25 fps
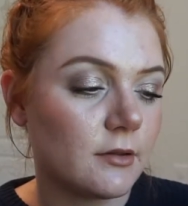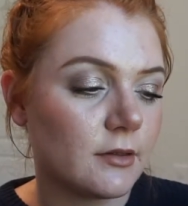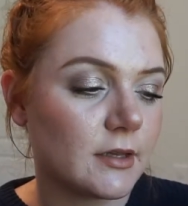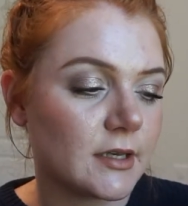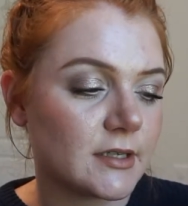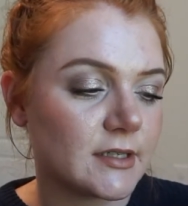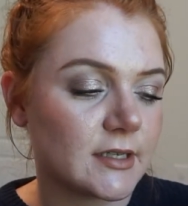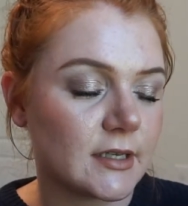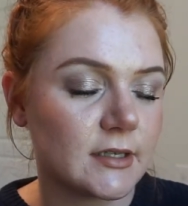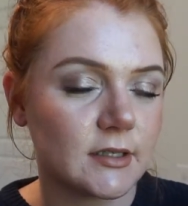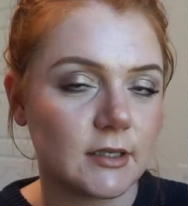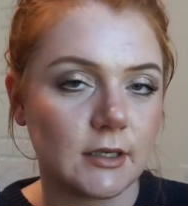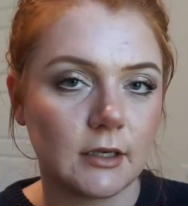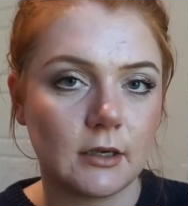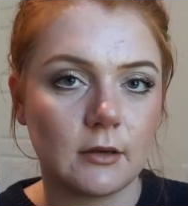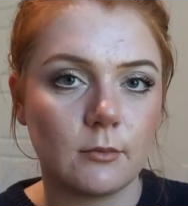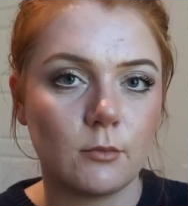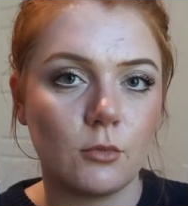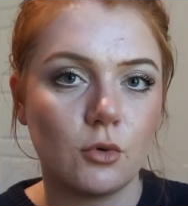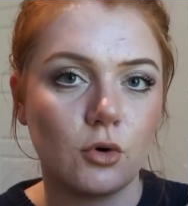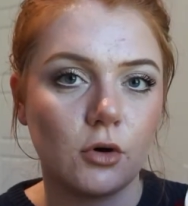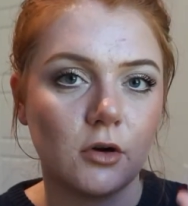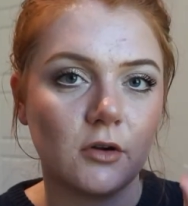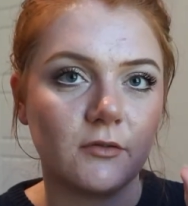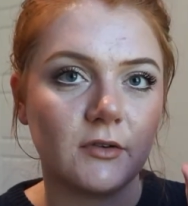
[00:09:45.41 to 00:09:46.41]
This has like a
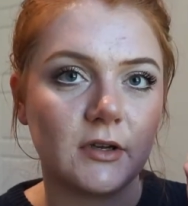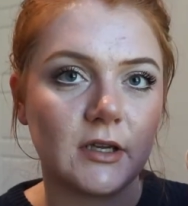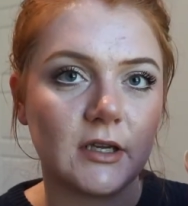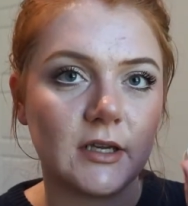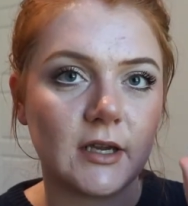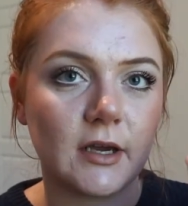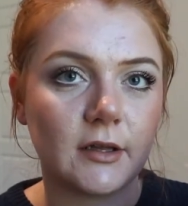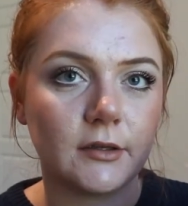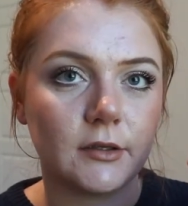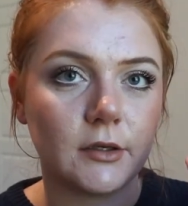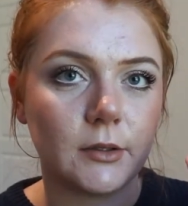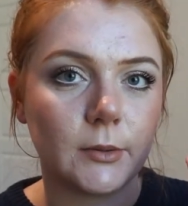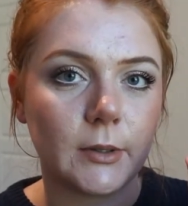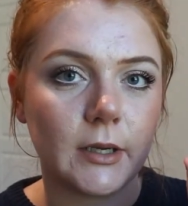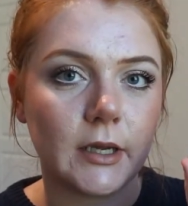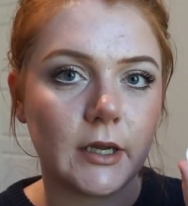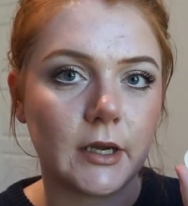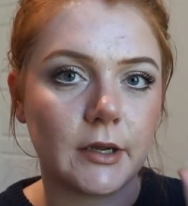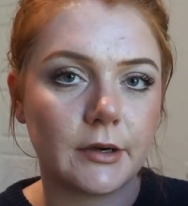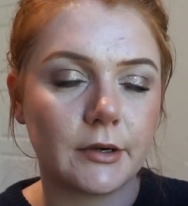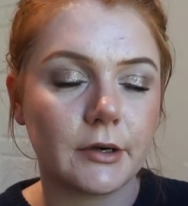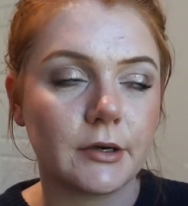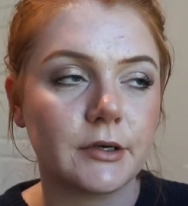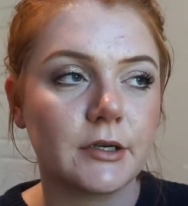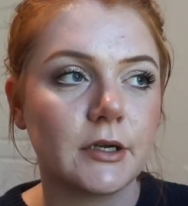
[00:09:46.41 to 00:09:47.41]
more of a yellowy
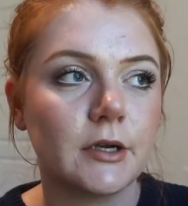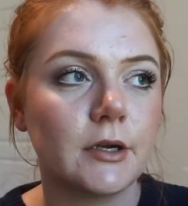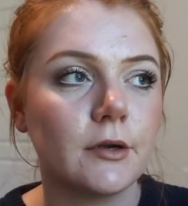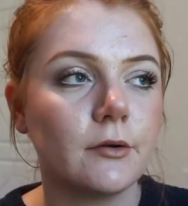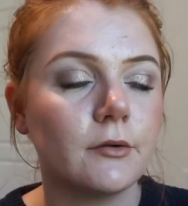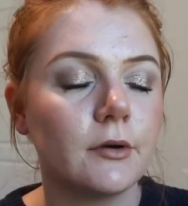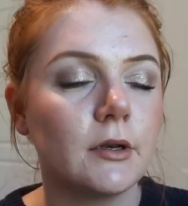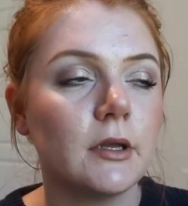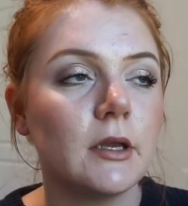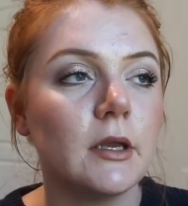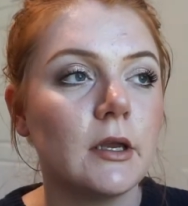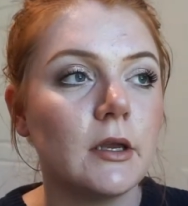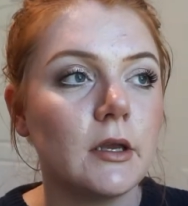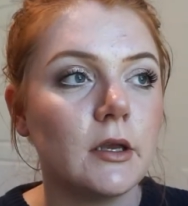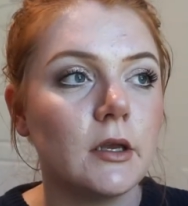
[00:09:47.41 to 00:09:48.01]
undertone,